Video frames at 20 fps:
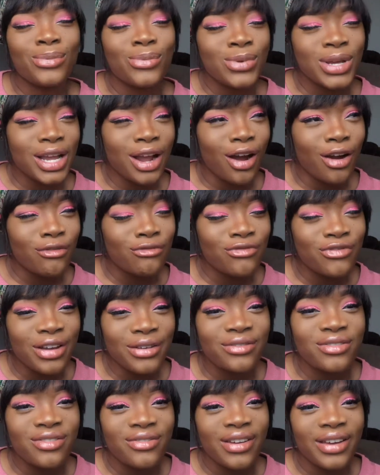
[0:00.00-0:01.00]
we are
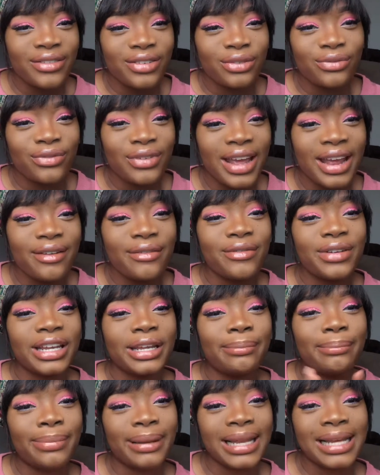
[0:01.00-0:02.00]
very, very,
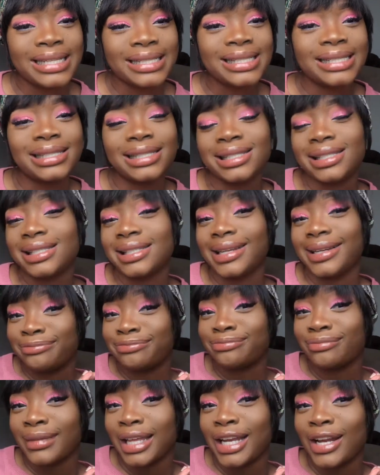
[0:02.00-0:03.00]
very blessed,
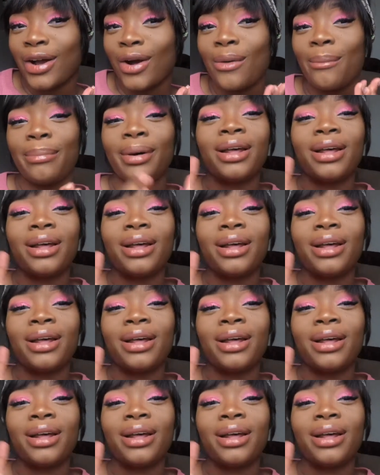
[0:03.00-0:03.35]
you know.